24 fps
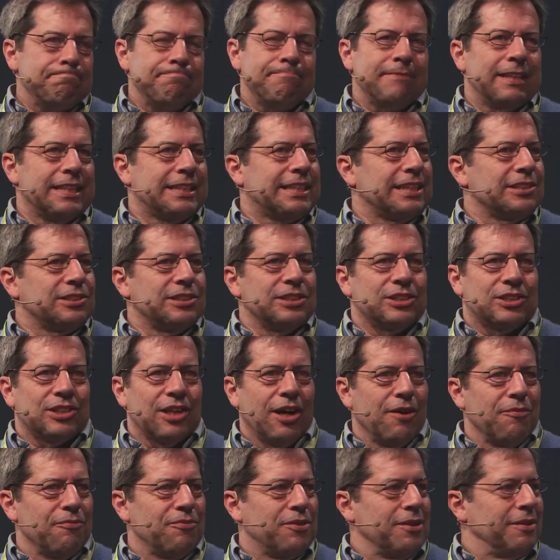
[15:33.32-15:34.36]
It doesn't
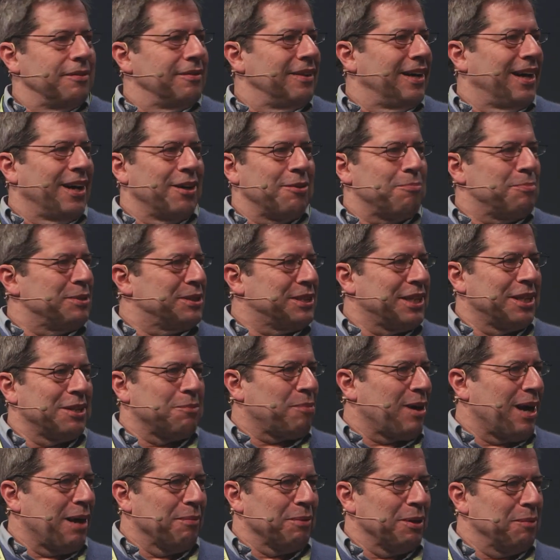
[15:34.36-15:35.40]
solve 100% of the
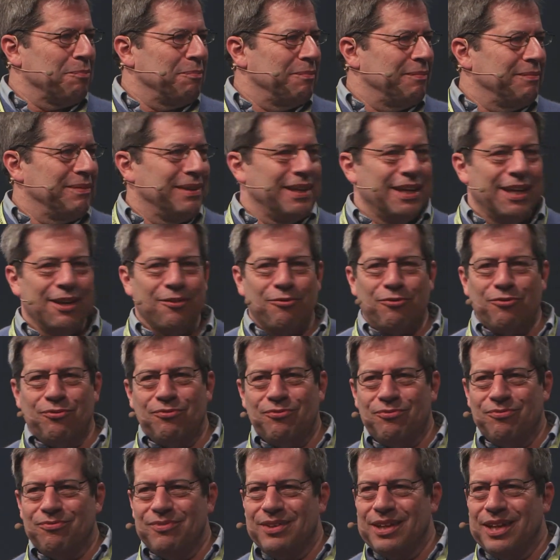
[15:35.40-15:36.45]
problem. If
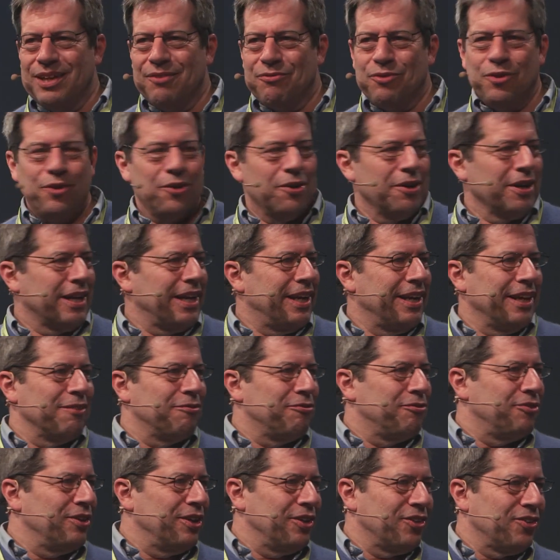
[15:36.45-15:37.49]
you're getting
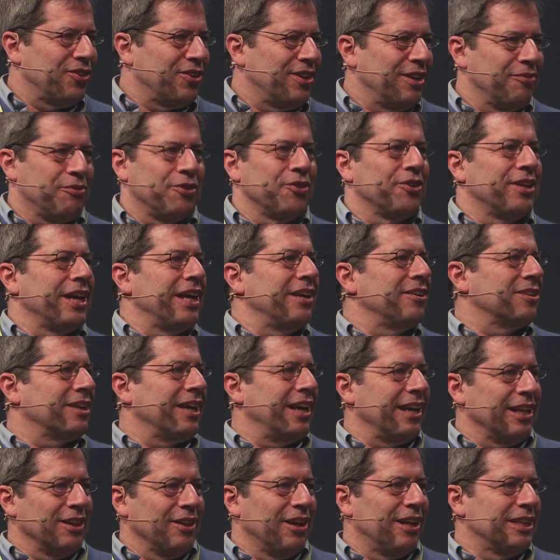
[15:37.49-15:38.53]
phished, if your data's
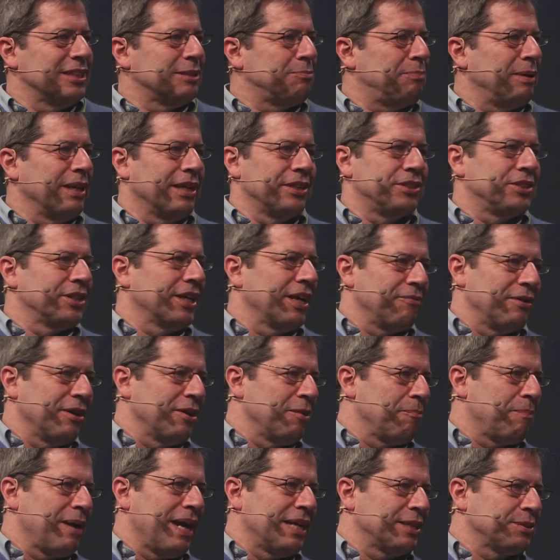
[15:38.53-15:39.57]
getting lost because you're giving
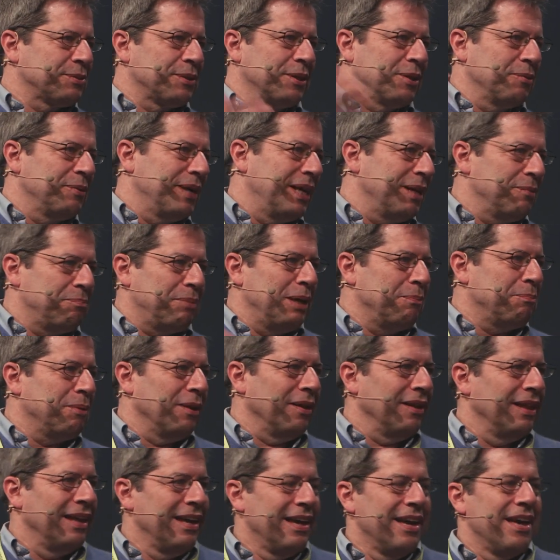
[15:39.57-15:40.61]
your password away to
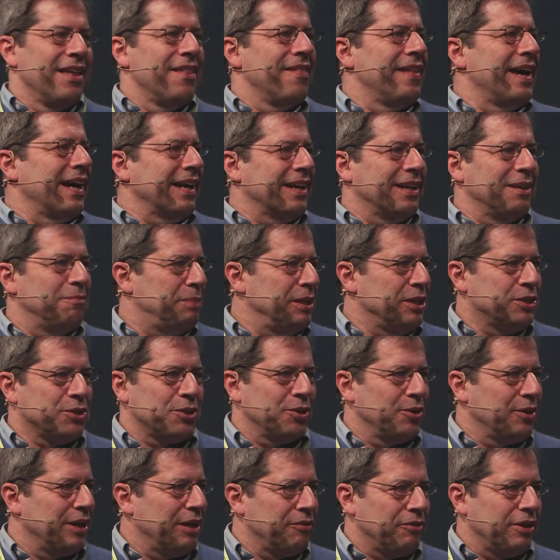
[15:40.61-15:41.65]
people, that could be
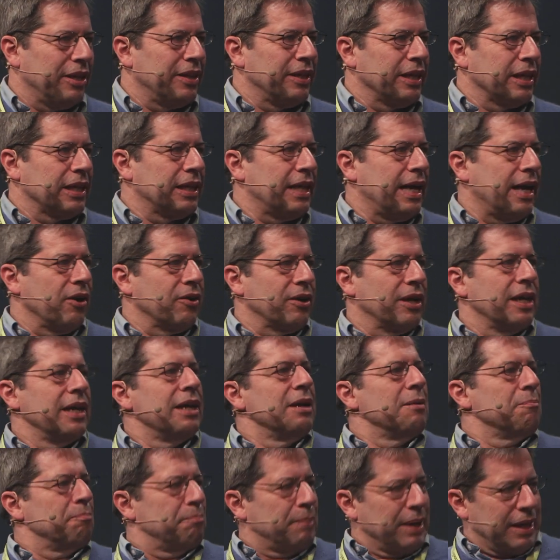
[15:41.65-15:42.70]
true even in the cloud.
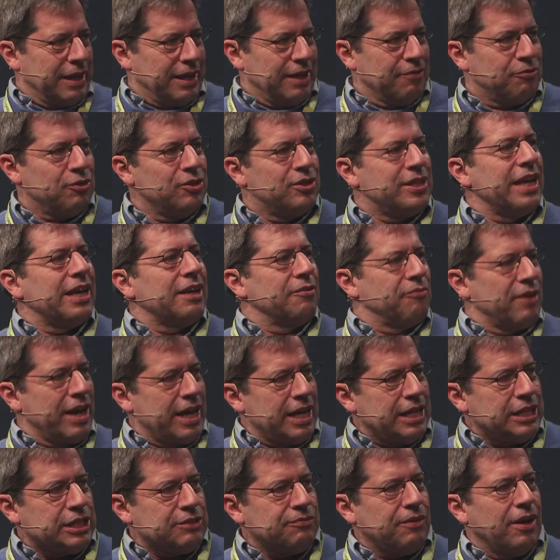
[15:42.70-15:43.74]
But if you take
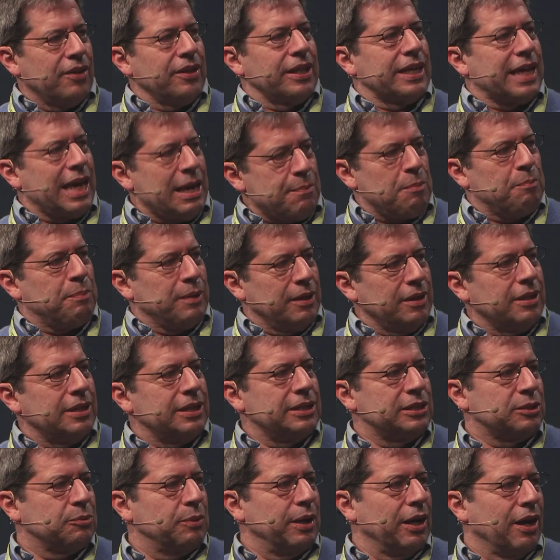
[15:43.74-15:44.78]
advantage of all the
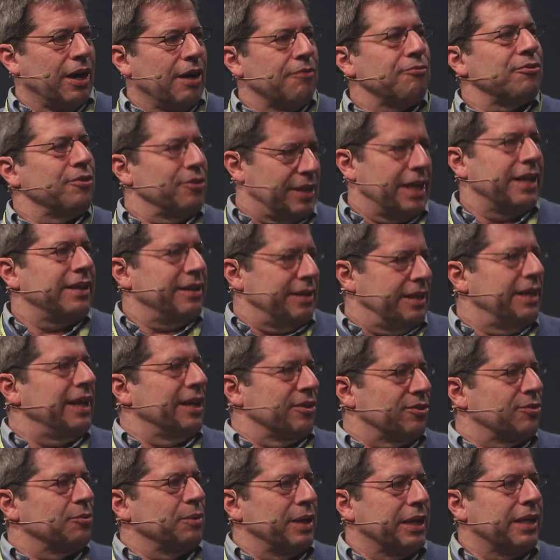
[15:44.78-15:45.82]
capabilities we offer, then
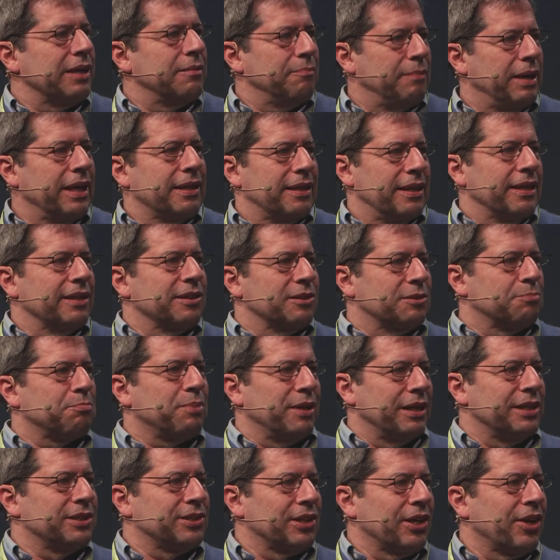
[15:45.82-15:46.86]
yes, we can make things
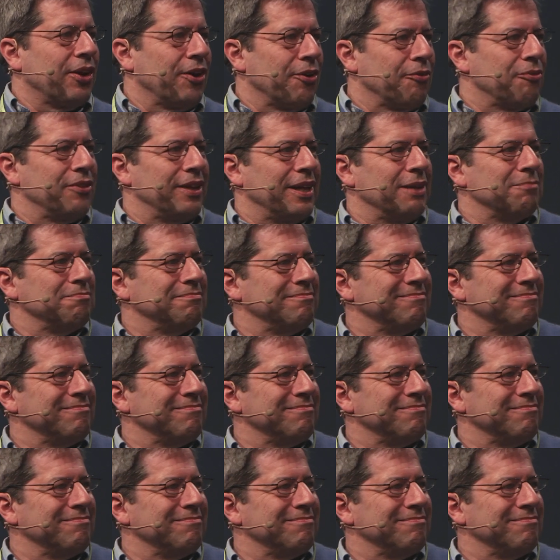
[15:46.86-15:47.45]
pretty secure for them.